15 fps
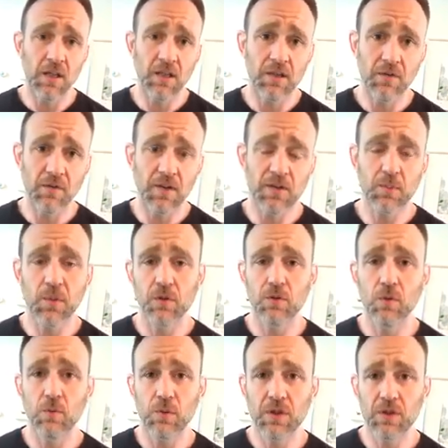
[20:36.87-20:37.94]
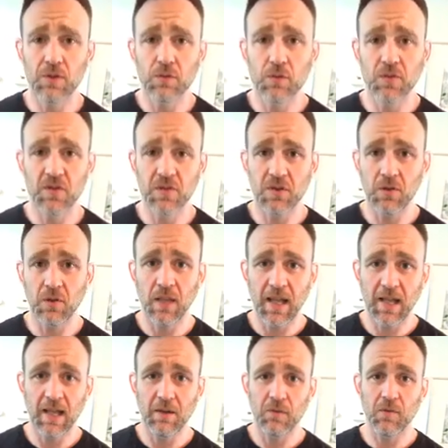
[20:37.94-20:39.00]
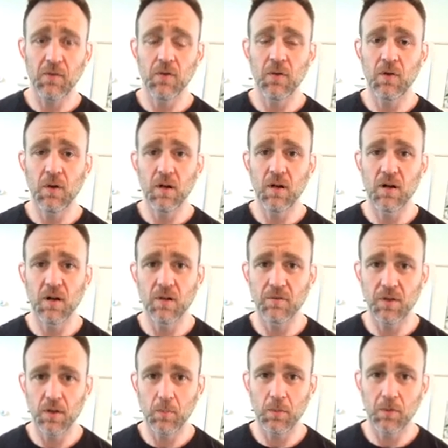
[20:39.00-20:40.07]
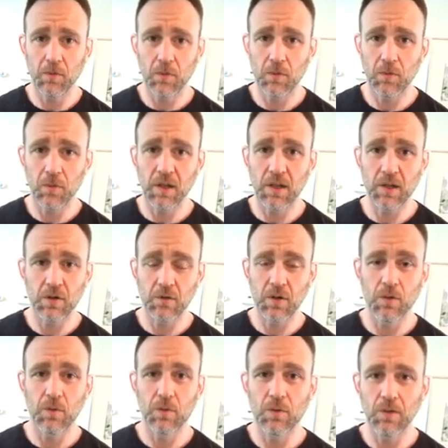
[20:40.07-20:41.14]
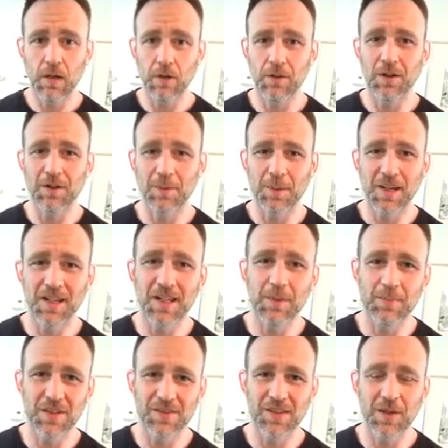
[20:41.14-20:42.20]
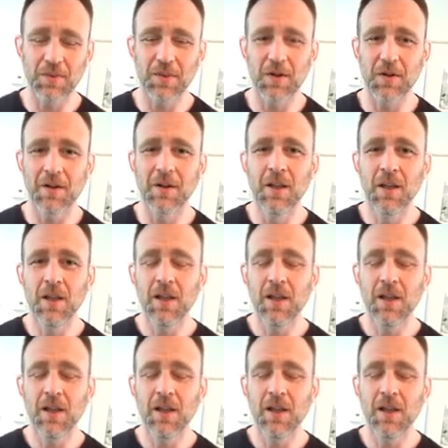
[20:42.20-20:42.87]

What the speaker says: in the Facebook group we do still have available for free. I don't know how long I'm going to keep this out there.